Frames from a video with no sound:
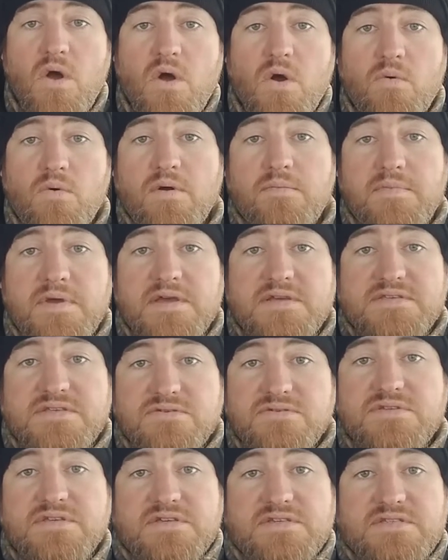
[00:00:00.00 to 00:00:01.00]
what makes
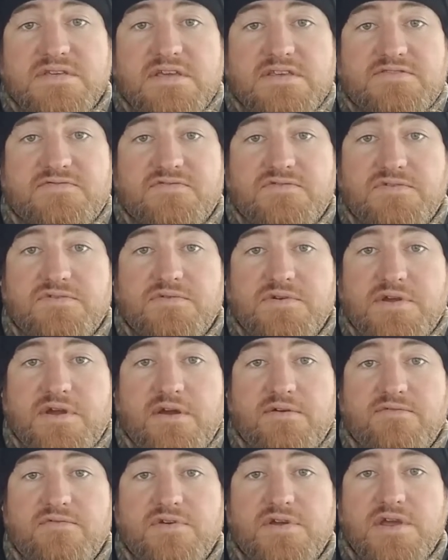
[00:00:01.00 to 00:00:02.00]
you successful in
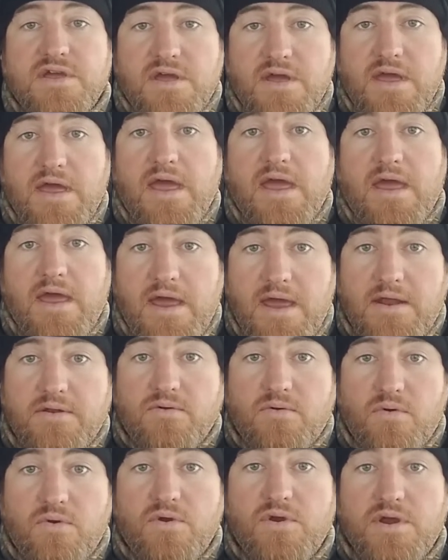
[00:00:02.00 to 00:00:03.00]
recovery and
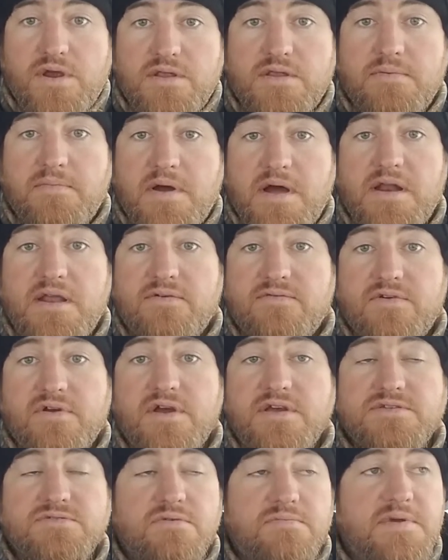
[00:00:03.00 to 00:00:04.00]
or in the body of
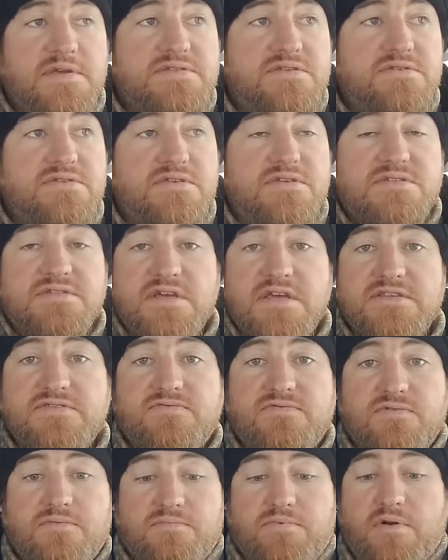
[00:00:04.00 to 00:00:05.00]
Christ. What makes you
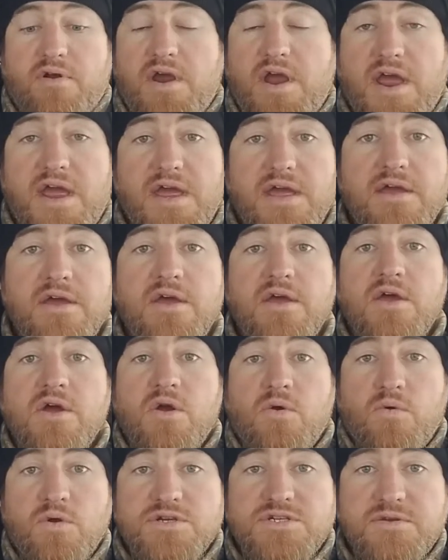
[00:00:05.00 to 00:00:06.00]
successful? Praying,
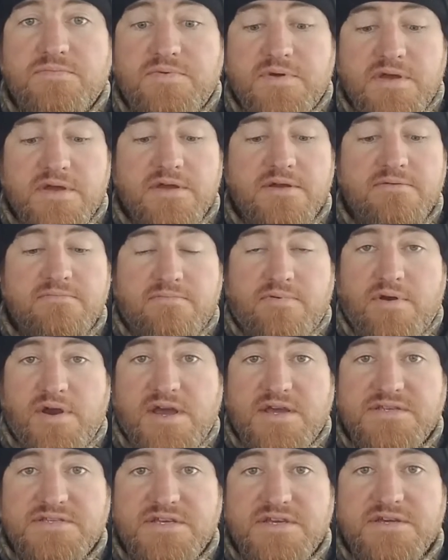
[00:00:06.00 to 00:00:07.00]
worshiping,
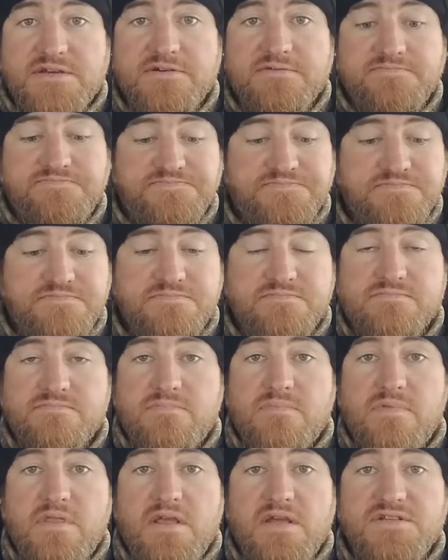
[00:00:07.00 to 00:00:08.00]
praising,
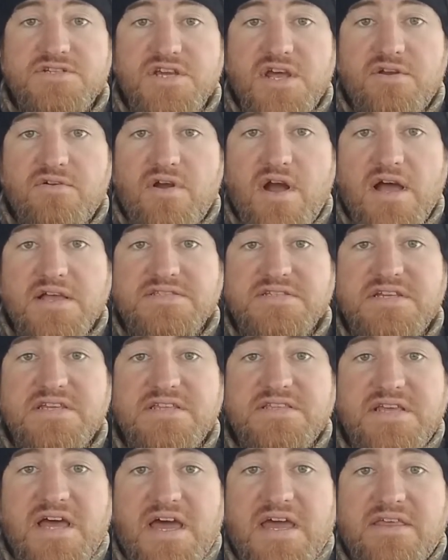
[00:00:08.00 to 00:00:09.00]

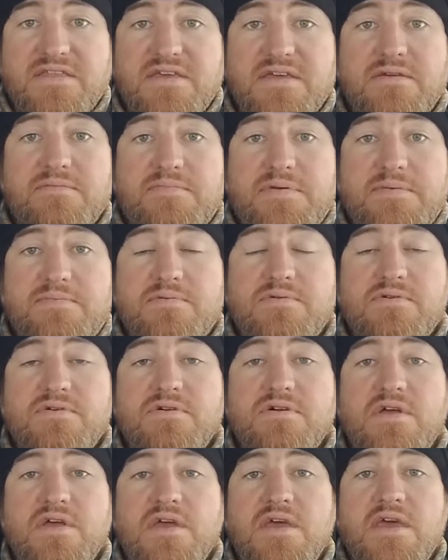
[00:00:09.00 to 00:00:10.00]
generosity, tithing.
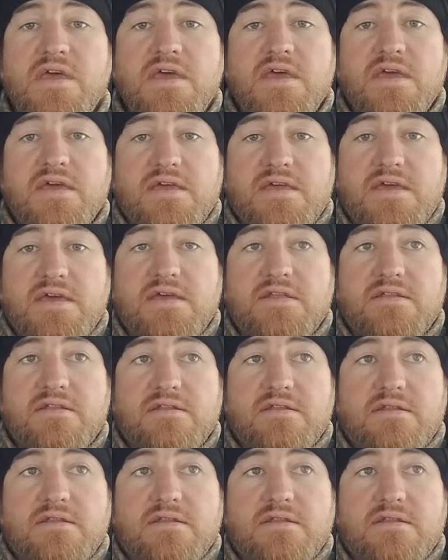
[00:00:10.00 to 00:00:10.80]
People get